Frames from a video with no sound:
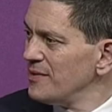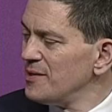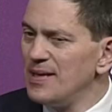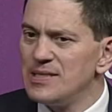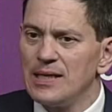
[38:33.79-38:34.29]

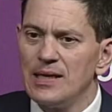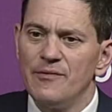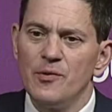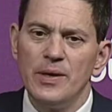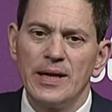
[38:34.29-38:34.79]
domestically,
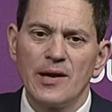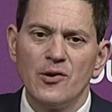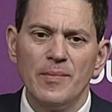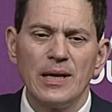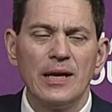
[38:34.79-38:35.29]
if you're weak
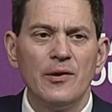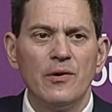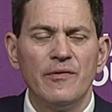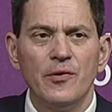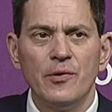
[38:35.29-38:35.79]
economically,
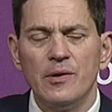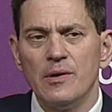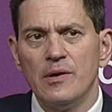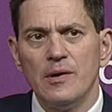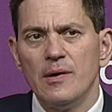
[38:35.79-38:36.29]
or if you're